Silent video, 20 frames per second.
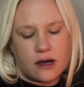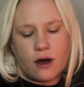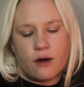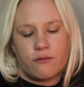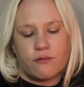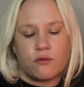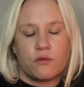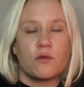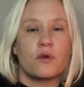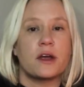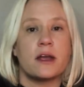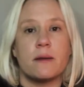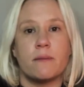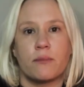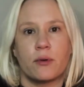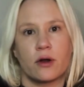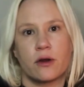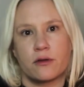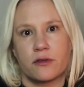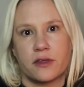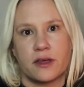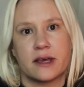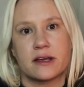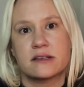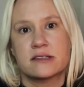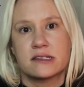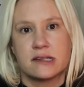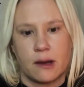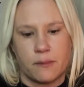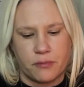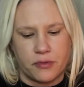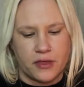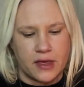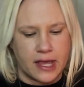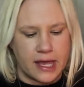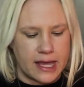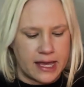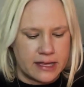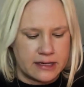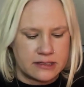of rebirthing
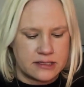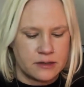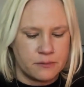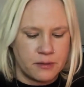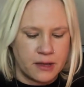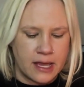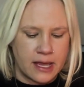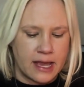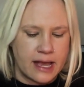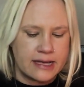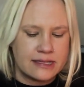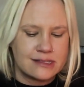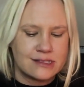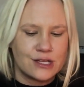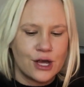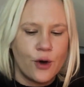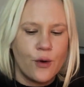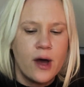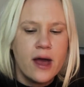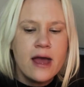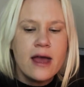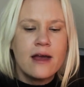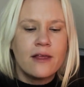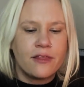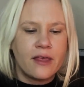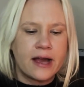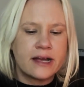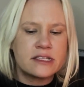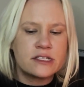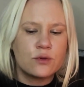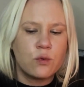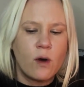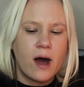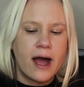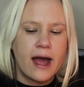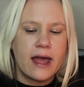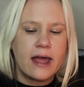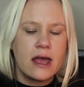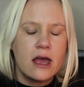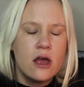something into being. And so that's
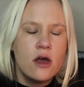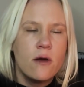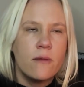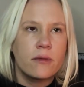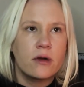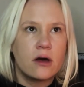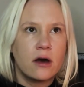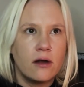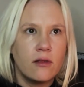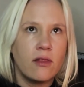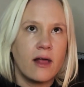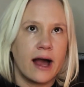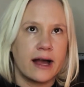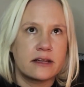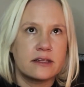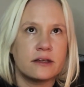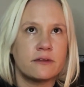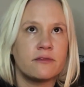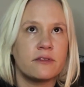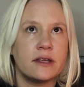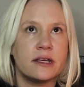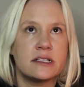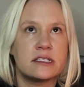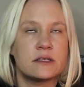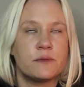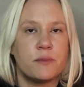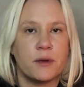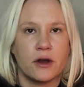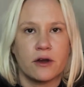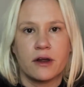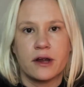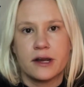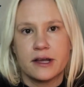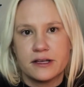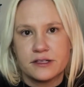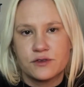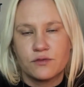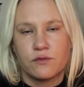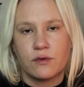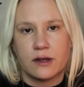why collectively Spirit
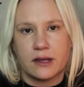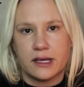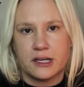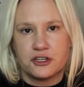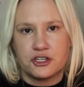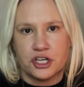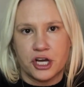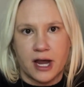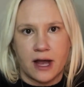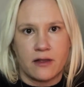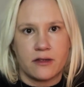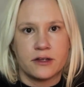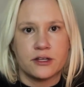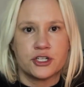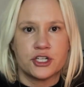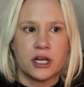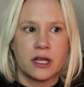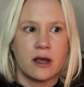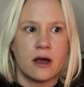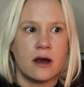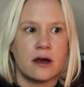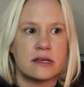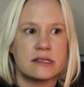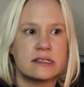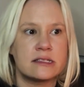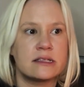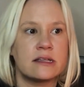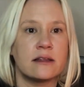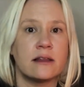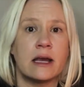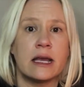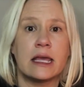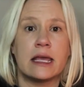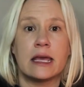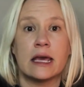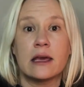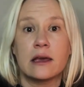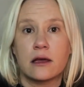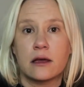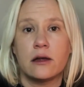is really challenging us to
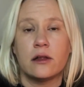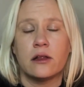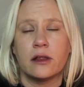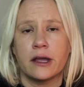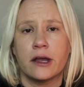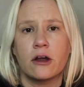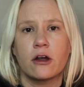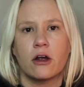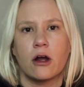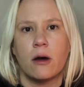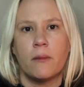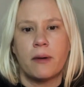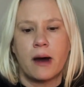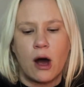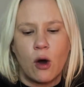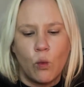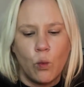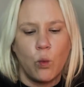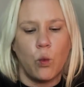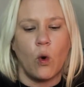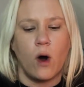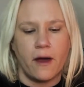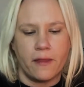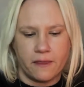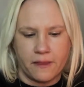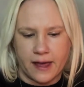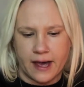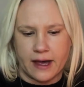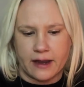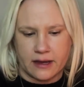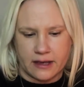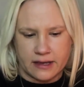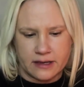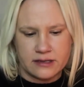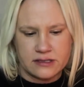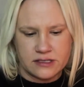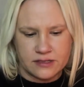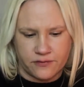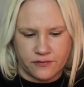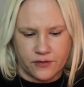like get clear about what that
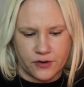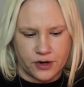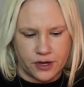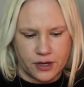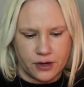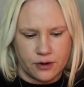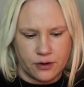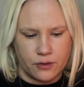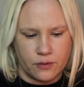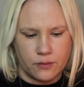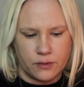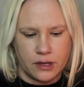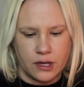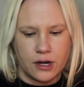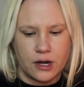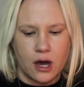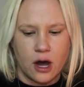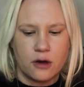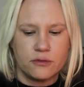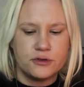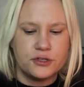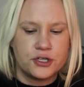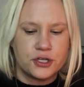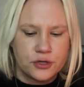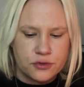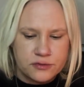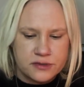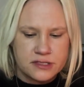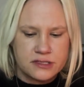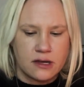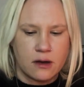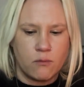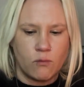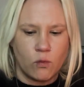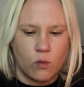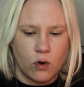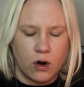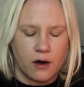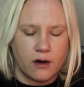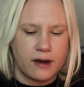is for you. You know, do
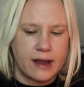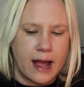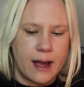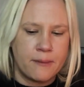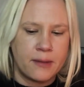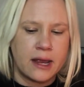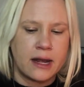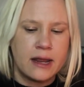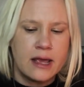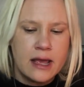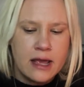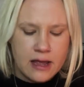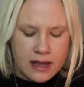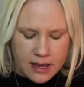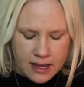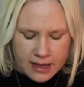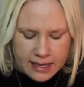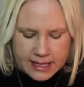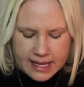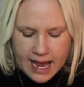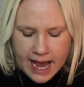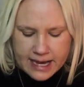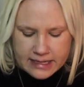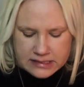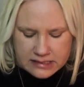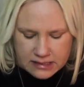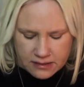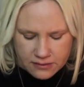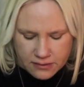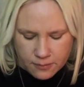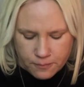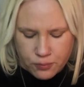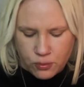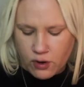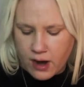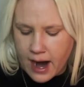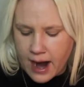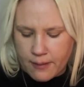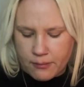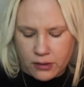some work. I mean, yes, the
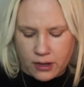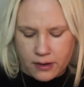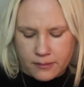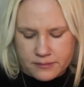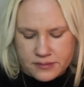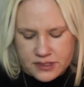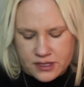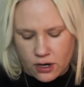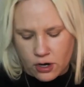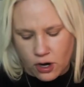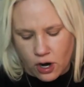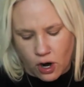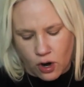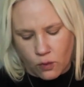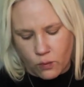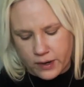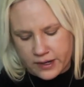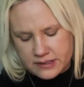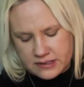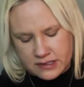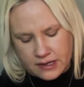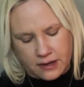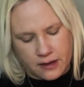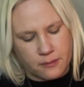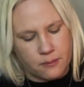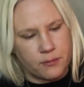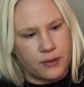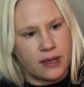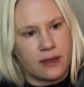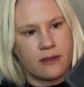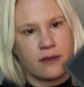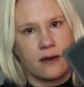problems are always going to be